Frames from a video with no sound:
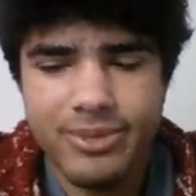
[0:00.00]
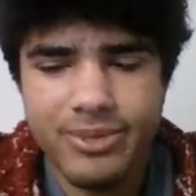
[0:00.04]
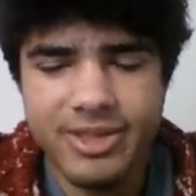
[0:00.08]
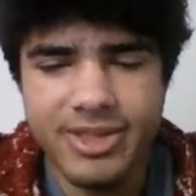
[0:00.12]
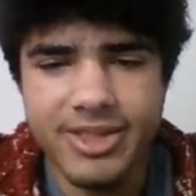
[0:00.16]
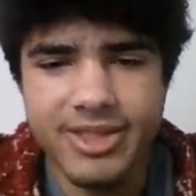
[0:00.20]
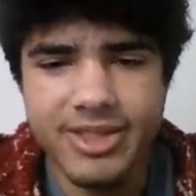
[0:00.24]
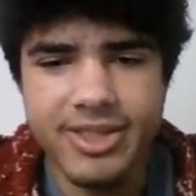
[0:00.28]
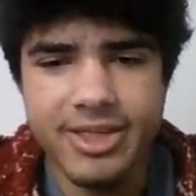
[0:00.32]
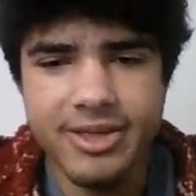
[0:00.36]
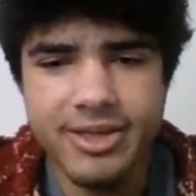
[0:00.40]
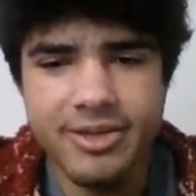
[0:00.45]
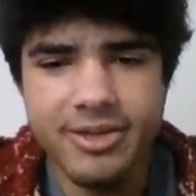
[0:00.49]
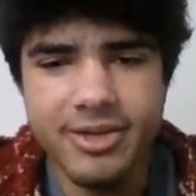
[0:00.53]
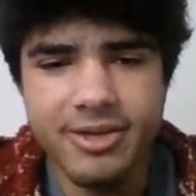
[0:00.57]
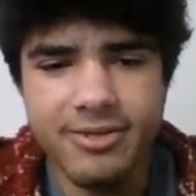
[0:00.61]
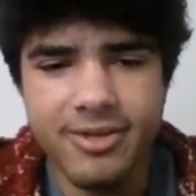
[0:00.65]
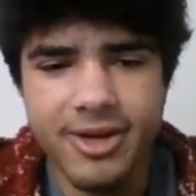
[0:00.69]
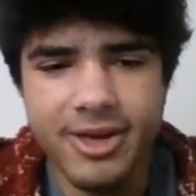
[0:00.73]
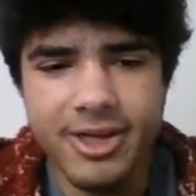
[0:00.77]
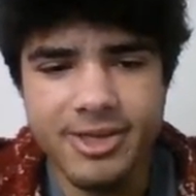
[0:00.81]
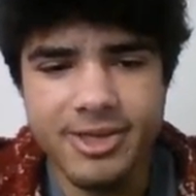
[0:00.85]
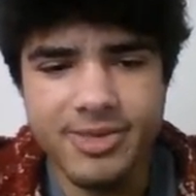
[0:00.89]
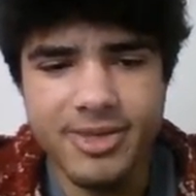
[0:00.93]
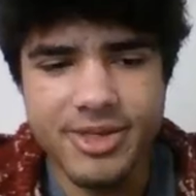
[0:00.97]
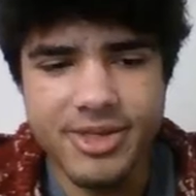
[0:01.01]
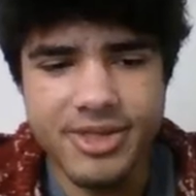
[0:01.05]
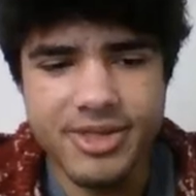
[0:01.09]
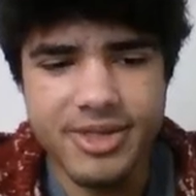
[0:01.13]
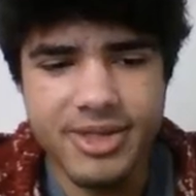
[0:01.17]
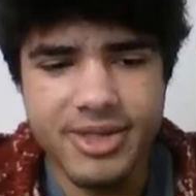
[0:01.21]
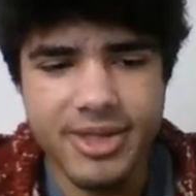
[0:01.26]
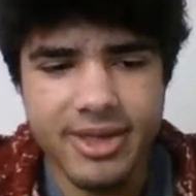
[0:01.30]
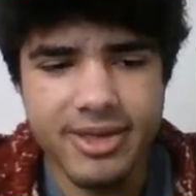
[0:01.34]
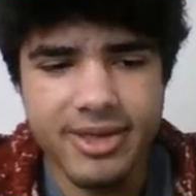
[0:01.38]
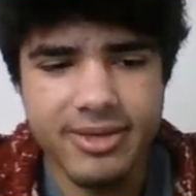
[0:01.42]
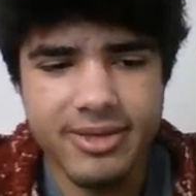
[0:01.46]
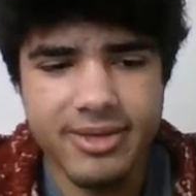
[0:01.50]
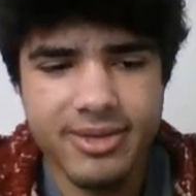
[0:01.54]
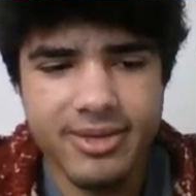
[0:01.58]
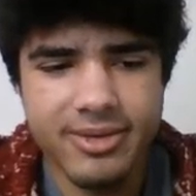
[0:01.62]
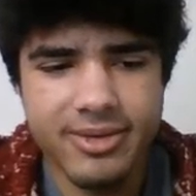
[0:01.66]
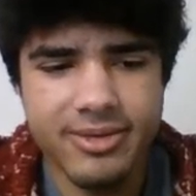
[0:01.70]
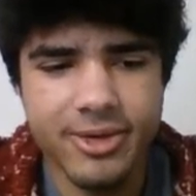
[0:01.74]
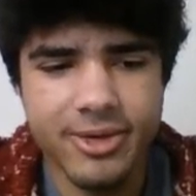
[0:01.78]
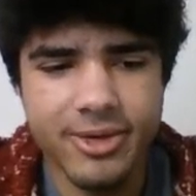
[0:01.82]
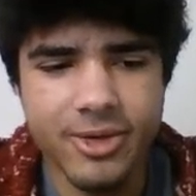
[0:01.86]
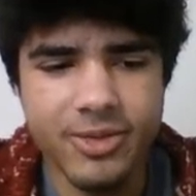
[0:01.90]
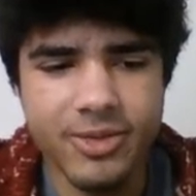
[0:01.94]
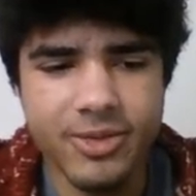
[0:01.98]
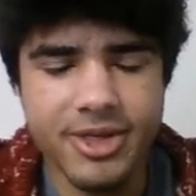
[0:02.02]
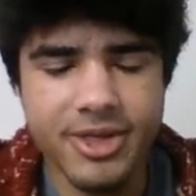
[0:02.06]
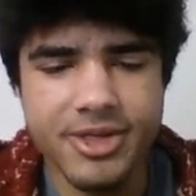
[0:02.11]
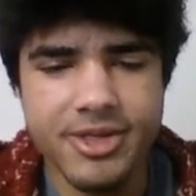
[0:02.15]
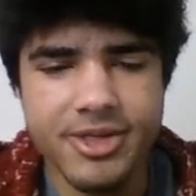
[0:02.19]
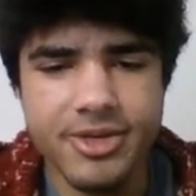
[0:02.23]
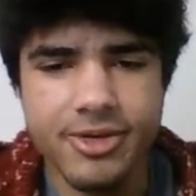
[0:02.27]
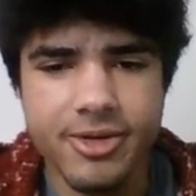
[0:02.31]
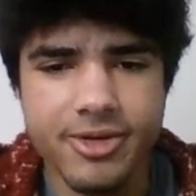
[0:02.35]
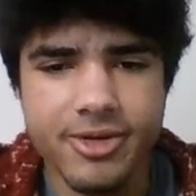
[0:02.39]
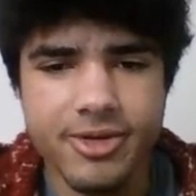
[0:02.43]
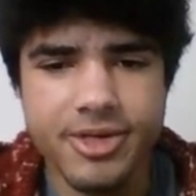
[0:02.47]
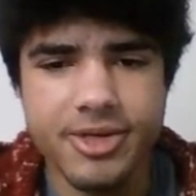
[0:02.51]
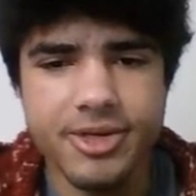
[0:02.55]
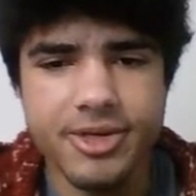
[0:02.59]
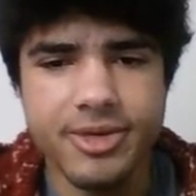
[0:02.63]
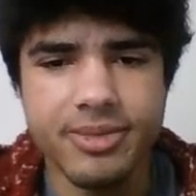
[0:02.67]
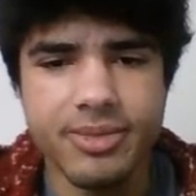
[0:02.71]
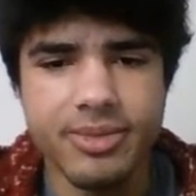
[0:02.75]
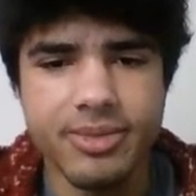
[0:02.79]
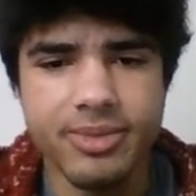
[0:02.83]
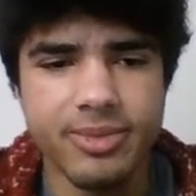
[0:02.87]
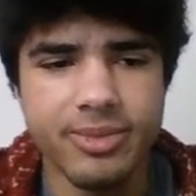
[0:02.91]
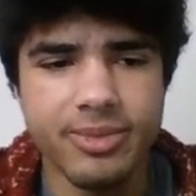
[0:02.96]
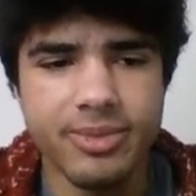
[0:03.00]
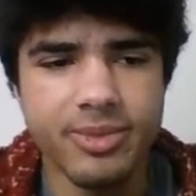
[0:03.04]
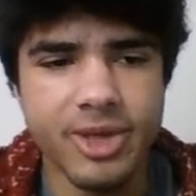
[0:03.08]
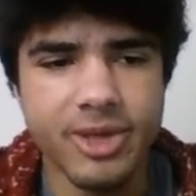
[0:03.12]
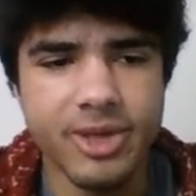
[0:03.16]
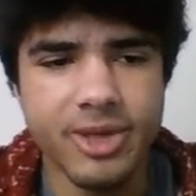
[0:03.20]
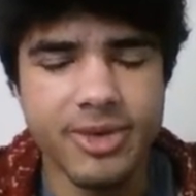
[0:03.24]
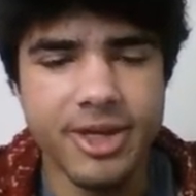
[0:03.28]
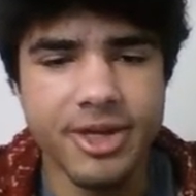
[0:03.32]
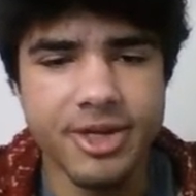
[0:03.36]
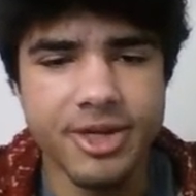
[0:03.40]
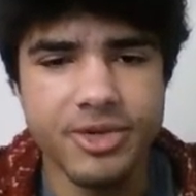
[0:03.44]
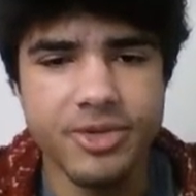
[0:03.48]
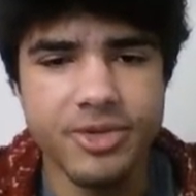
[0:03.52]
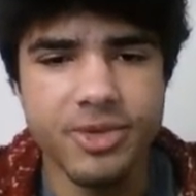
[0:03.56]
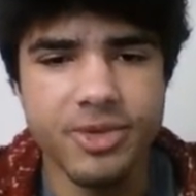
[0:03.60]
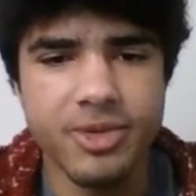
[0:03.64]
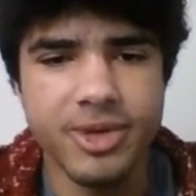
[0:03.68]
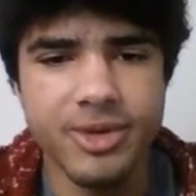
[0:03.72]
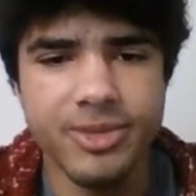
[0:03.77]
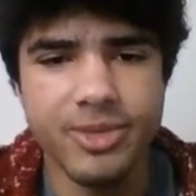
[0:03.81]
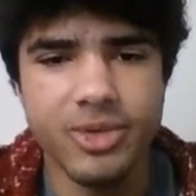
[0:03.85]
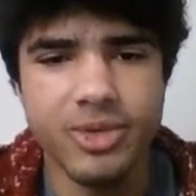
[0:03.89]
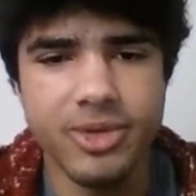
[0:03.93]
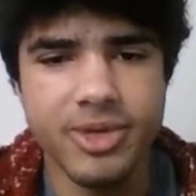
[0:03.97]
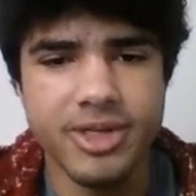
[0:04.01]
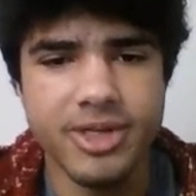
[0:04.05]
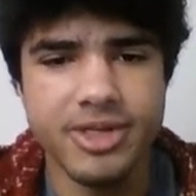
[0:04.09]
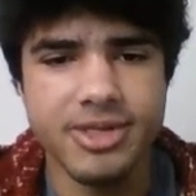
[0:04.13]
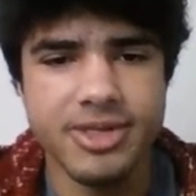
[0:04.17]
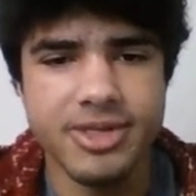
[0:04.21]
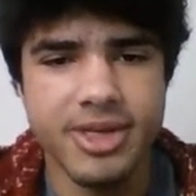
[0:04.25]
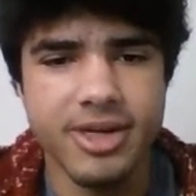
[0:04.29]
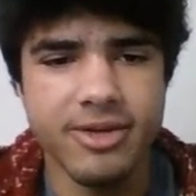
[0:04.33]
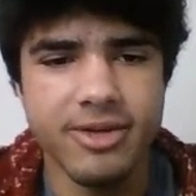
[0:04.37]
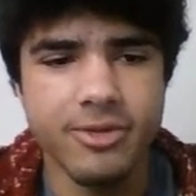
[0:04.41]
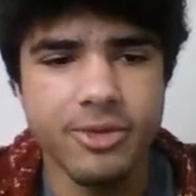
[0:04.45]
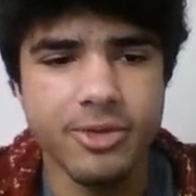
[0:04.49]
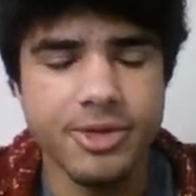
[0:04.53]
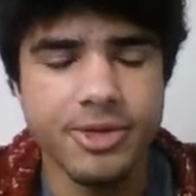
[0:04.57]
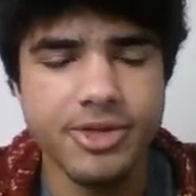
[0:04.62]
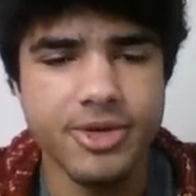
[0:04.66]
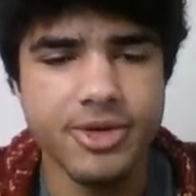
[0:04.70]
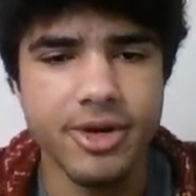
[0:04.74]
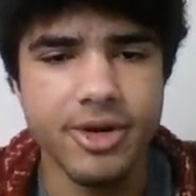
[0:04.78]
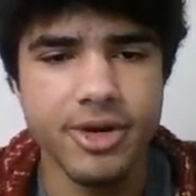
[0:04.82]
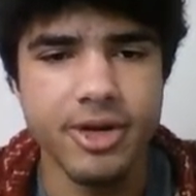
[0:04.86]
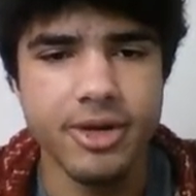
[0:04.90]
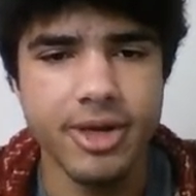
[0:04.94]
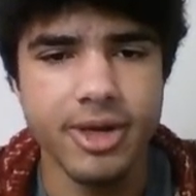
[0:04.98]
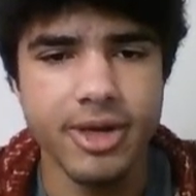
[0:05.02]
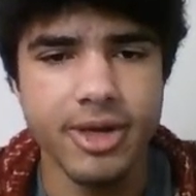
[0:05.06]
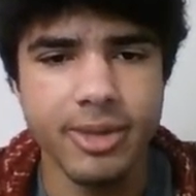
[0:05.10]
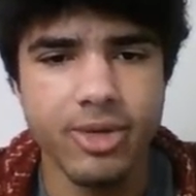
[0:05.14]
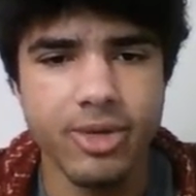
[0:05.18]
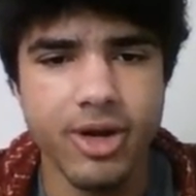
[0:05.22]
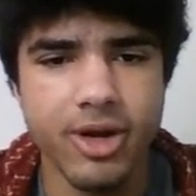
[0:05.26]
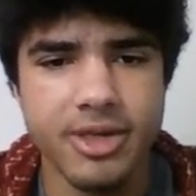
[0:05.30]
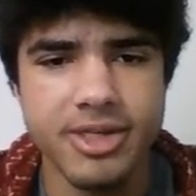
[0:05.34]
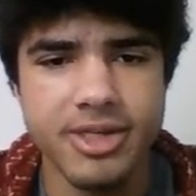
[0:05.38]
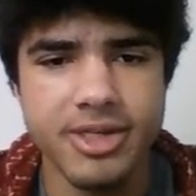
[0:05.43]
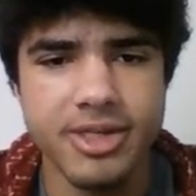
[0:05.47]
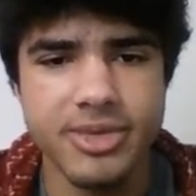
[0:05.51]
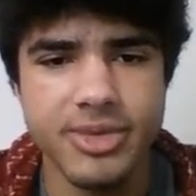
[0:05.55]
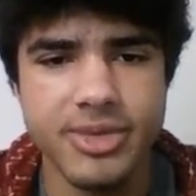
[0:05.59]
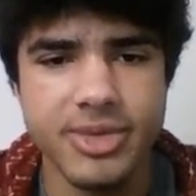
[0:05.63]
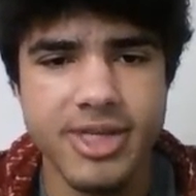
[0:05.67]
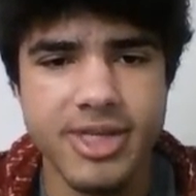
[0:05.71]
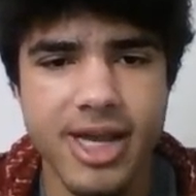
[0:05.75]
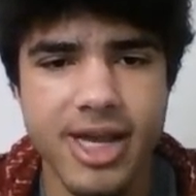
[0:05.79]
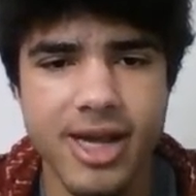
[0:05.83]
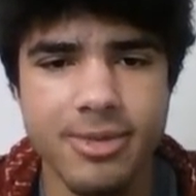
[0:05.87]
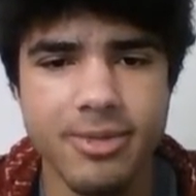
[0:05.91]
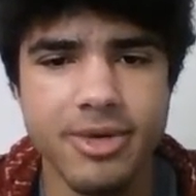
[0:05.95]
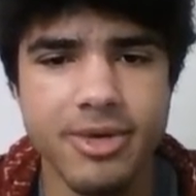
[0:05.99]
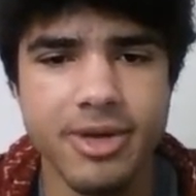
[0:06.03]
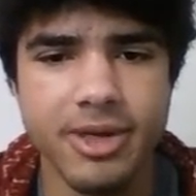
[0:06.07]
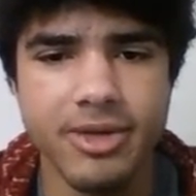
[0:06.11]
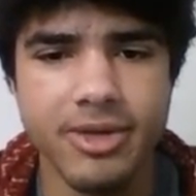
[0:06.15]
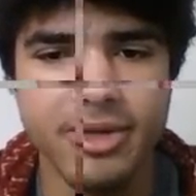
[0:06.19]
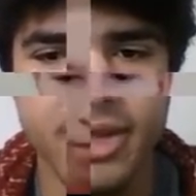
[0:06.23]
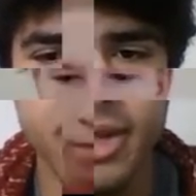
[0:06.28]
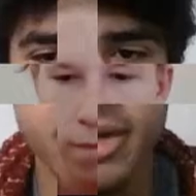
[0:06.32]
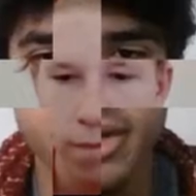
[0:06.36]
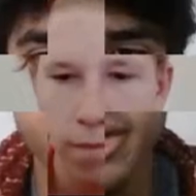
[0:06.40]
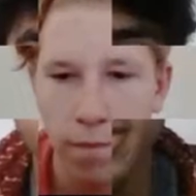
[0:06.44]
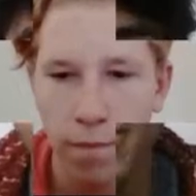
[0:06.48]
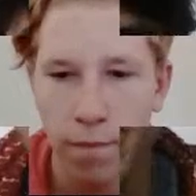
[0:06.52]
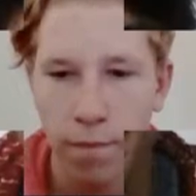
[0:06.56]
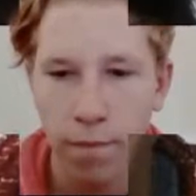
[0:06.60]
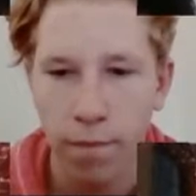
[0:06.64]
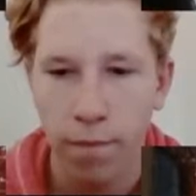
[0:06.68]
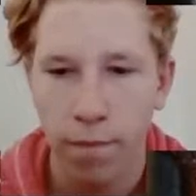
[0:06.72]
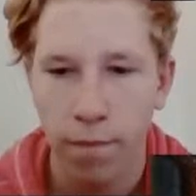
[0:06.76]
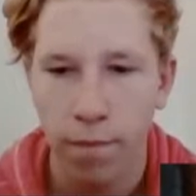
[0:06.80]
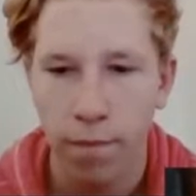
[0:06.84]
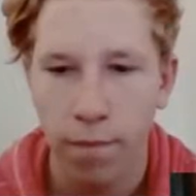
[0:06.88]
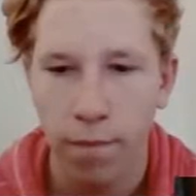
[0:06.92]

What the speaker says: Detailed advice, but just like don't be discouraged and be patient with people because everyone's trying to like process what's happening and like deal with it.